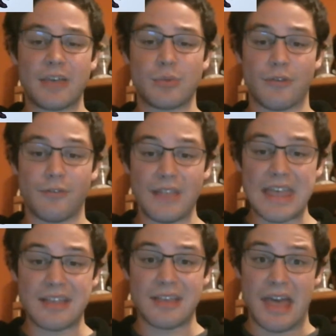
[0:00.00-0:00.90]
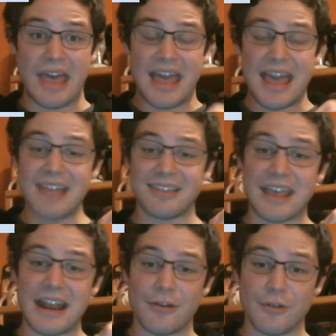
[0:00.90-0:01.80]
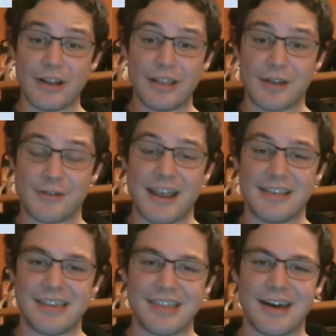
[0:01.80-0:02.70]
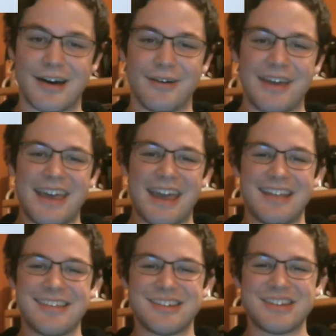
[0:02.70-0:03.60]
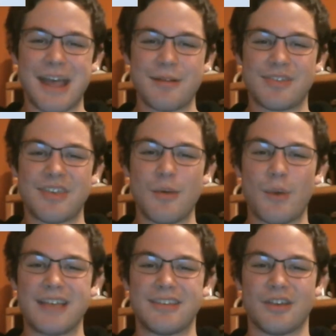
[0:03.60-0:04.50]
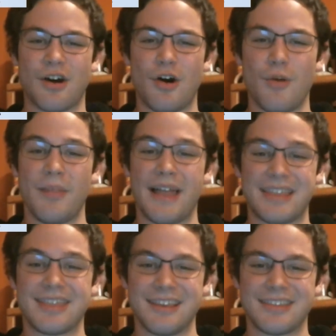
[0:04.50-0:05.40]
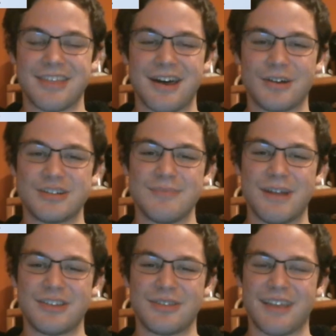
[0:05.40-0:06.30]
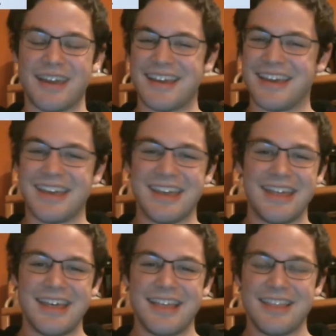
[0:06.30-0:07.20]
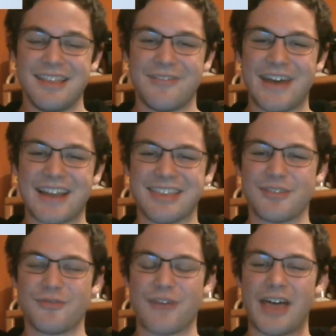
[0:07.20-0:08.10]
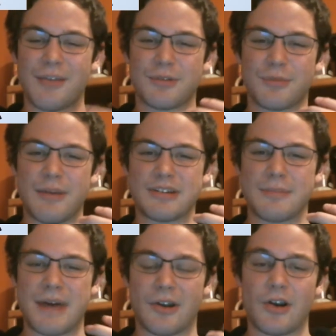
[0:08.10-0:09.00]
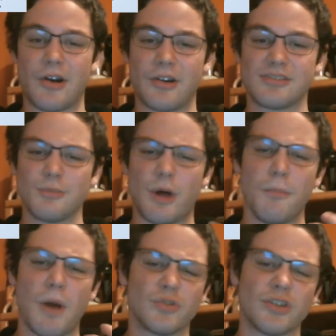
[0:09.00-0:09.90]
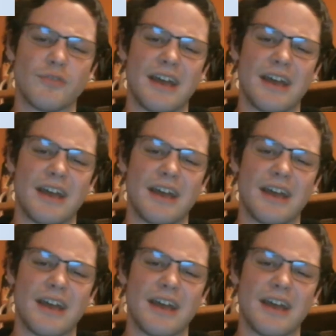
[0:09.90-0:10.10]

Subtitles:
a fleet. It's getting really crazy though, and it's a shame to see Weiss's home like this though. She must like. In fact, this volume is pretty much about her. Well, most of it.